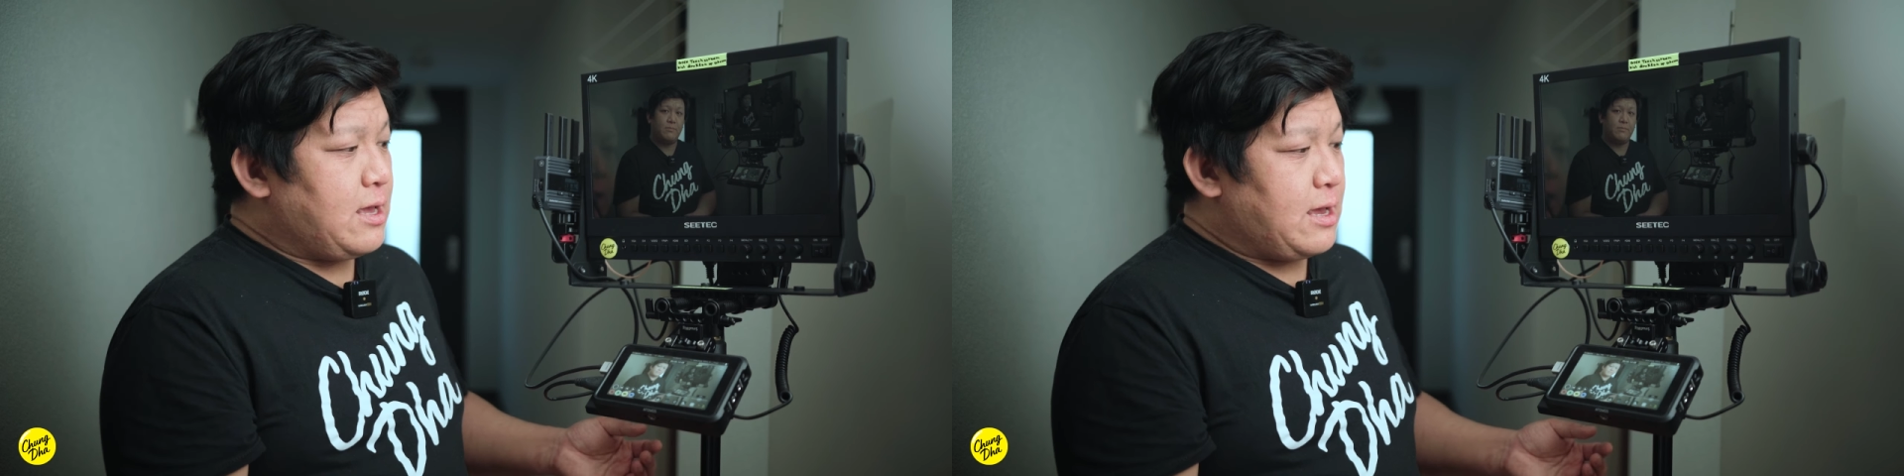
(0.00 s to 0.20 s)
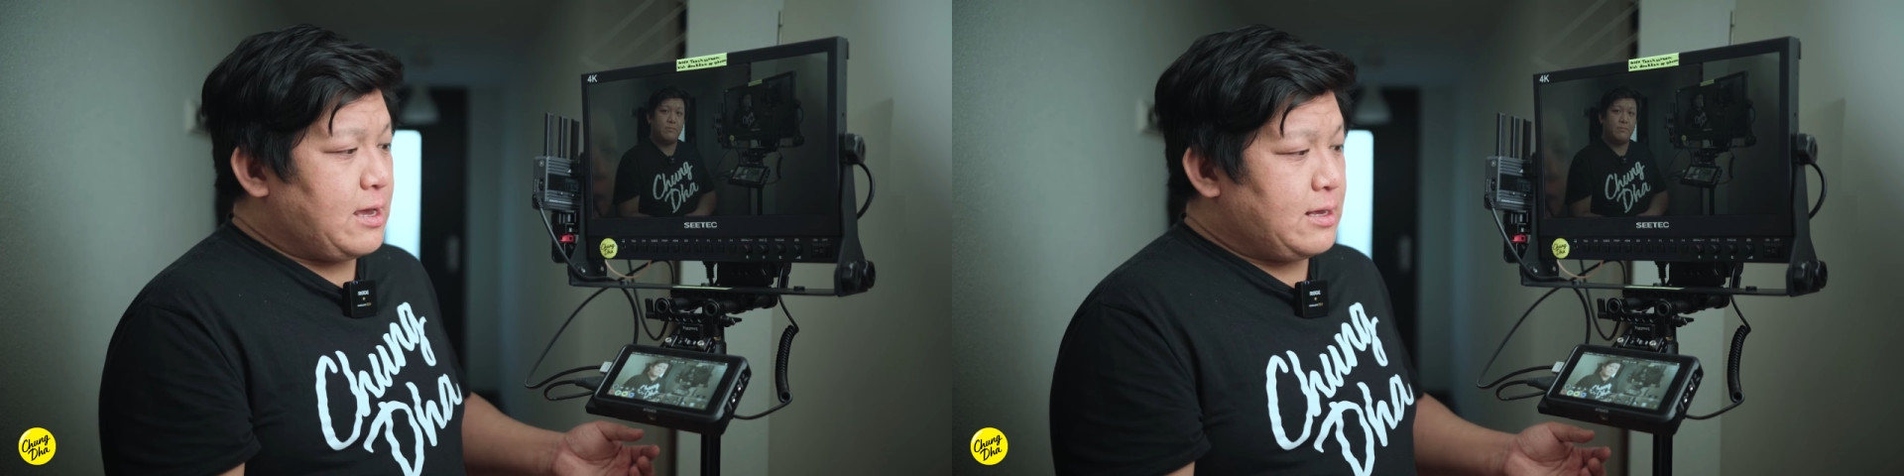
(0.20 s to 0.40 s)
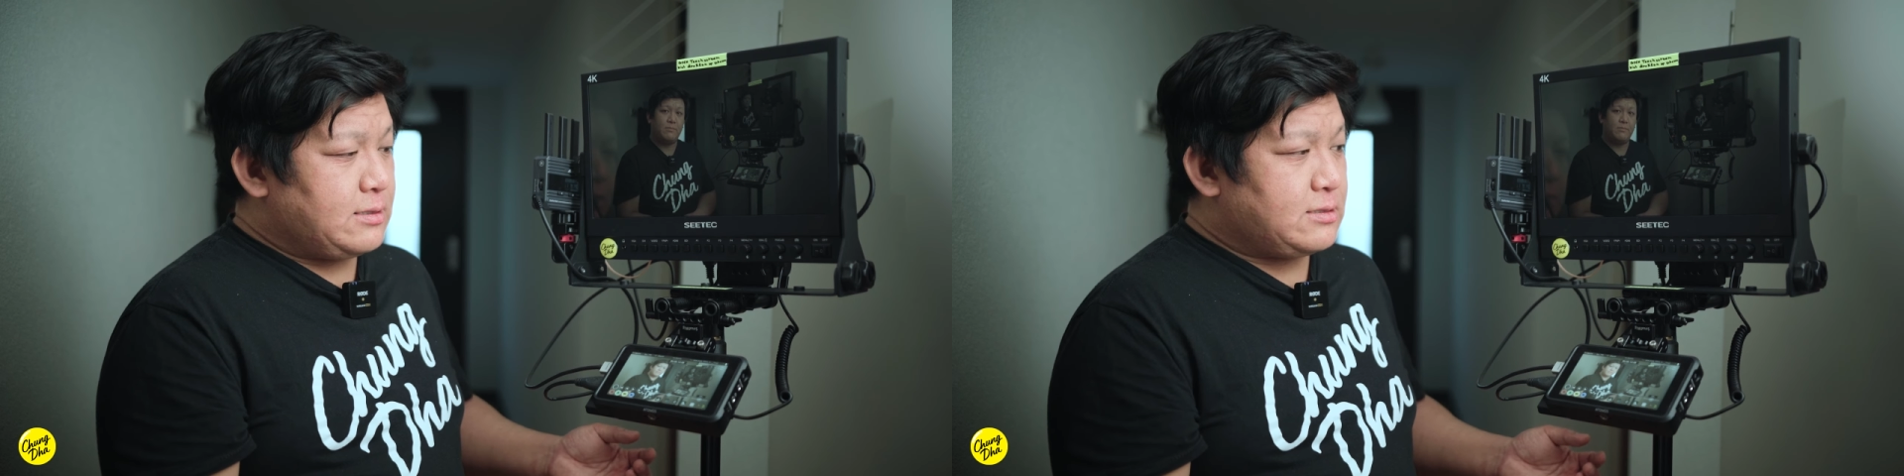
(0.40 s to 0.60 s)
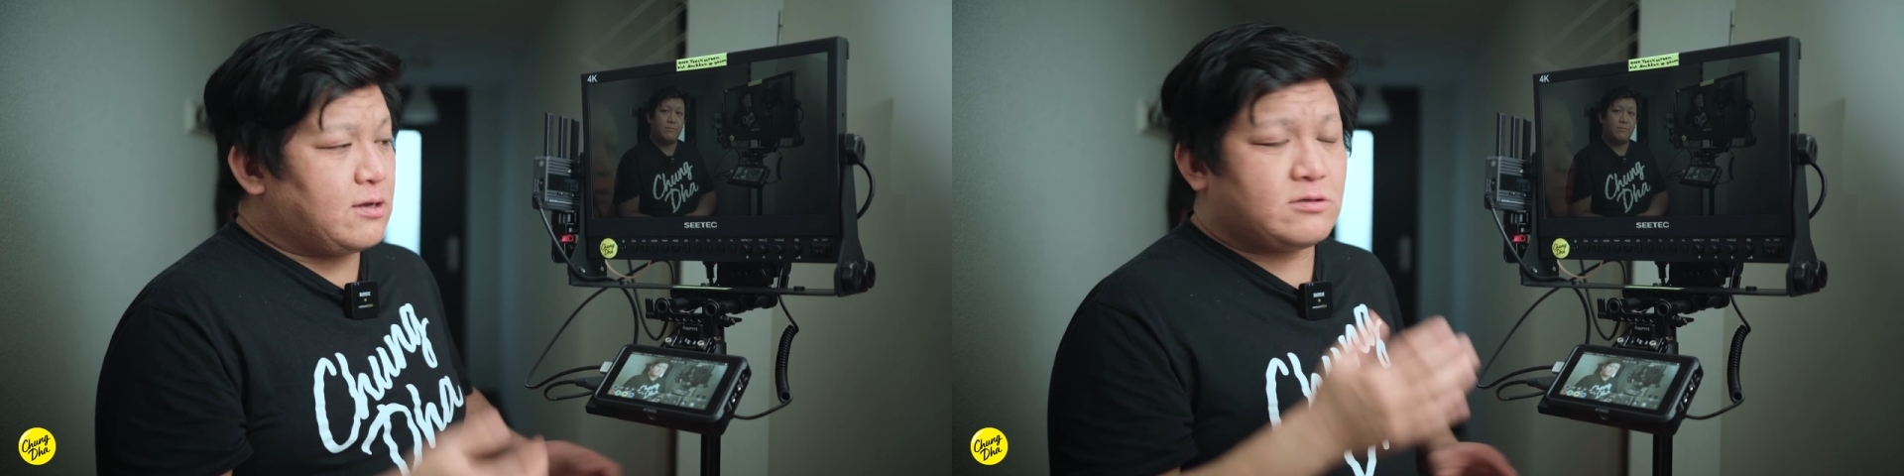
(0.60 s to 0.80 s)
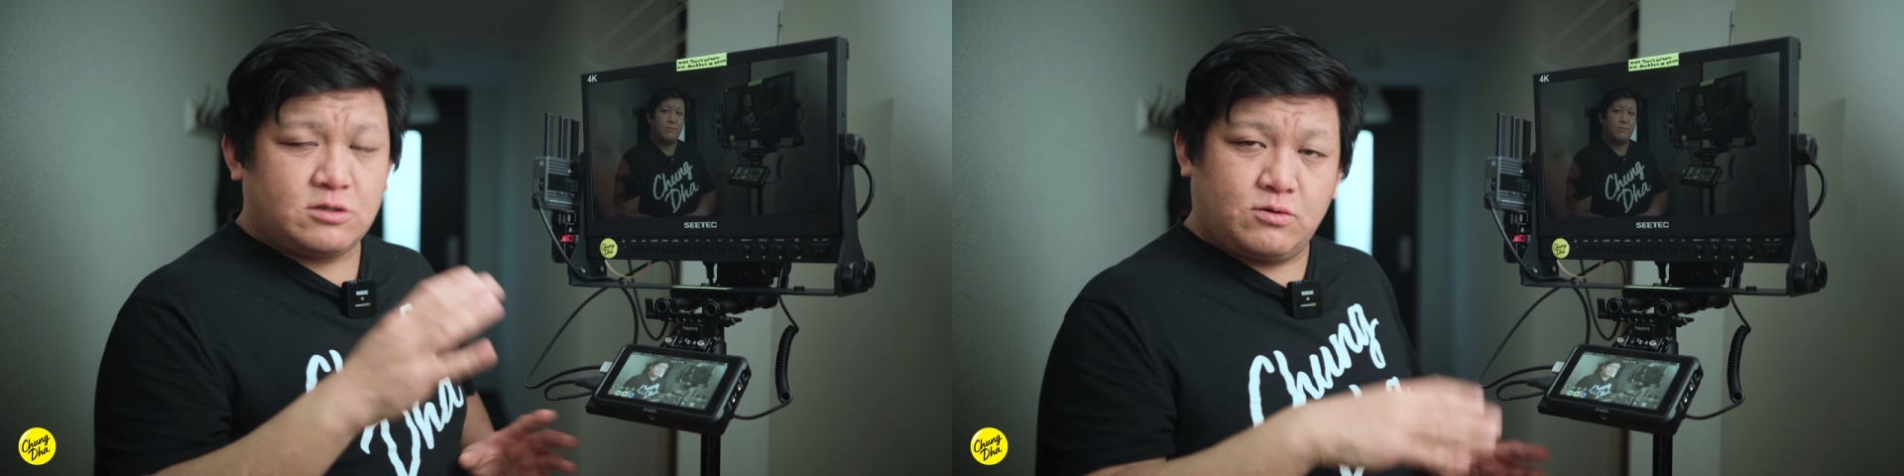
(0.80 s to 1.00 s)
And
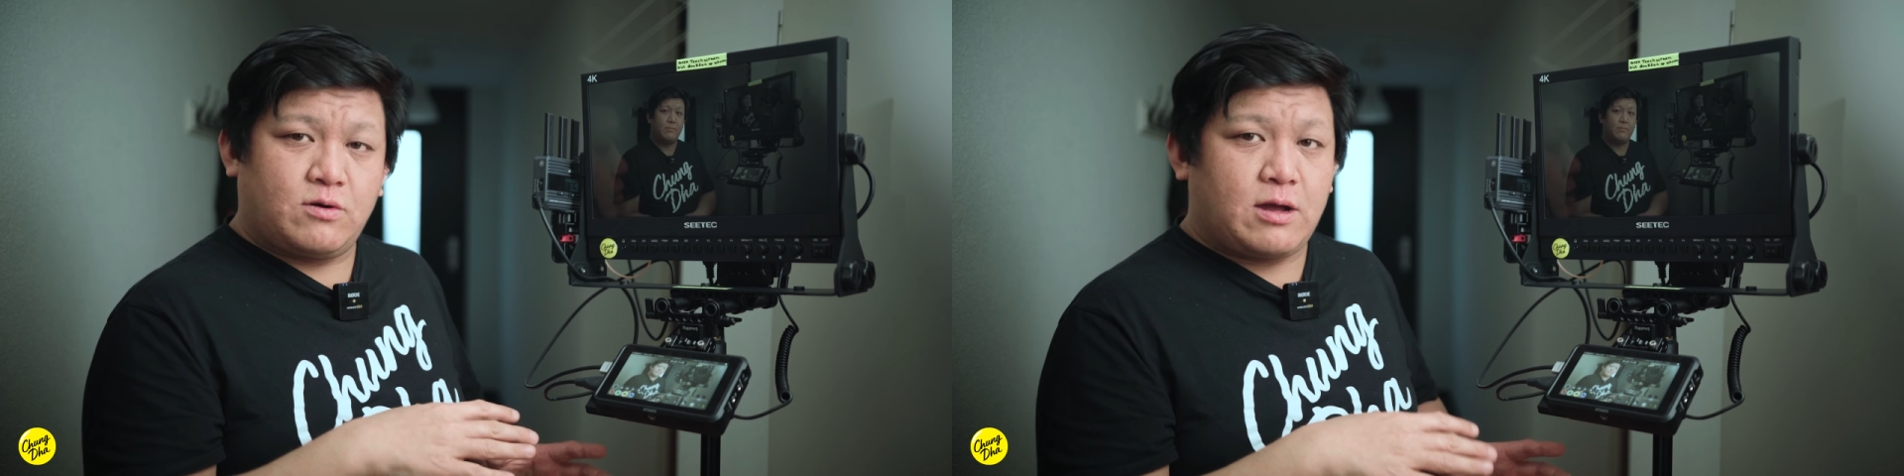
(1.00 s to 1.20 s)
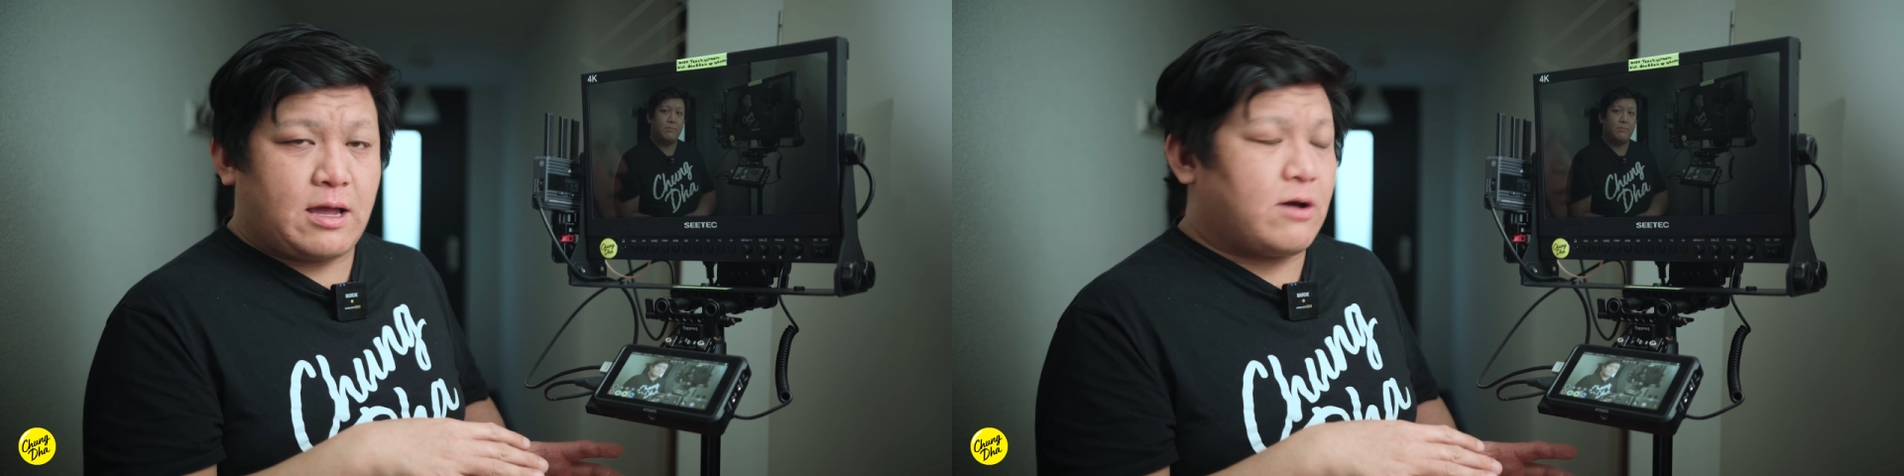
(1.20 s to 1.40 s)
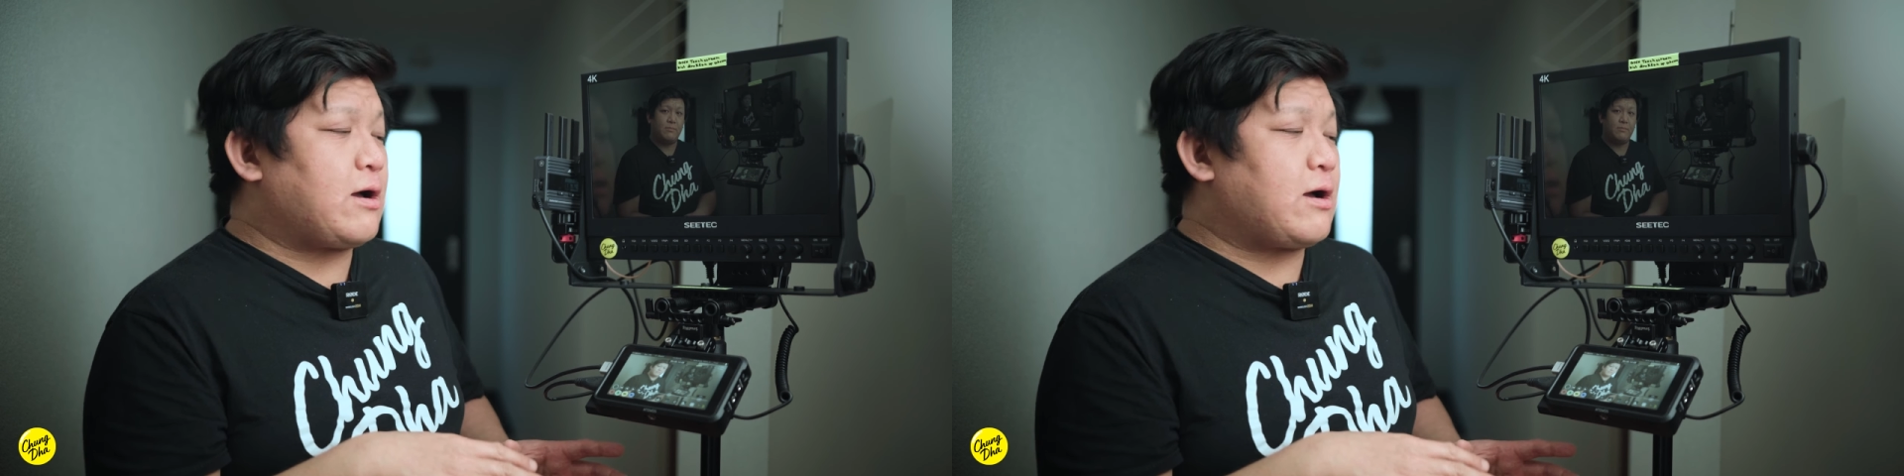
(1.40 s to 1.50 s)
also how